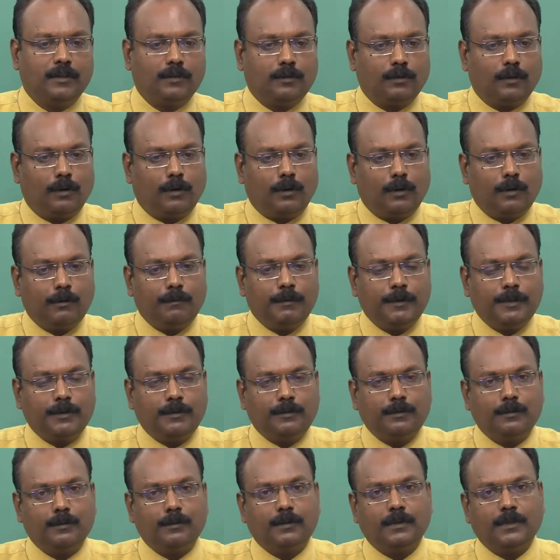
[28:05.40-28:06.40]
So,
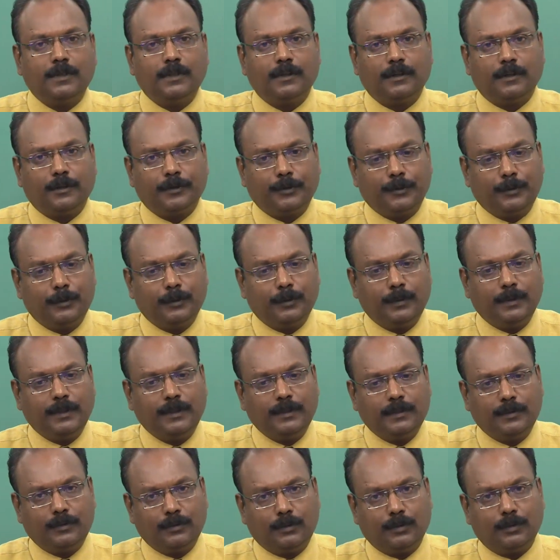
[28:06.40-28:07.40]
always use an
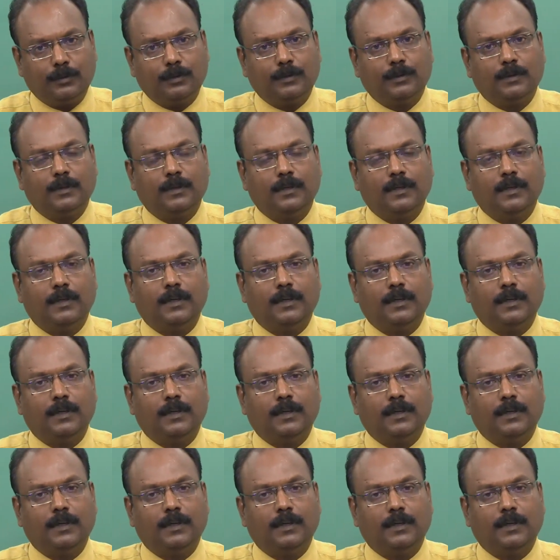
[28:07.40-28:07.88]
assuring tone.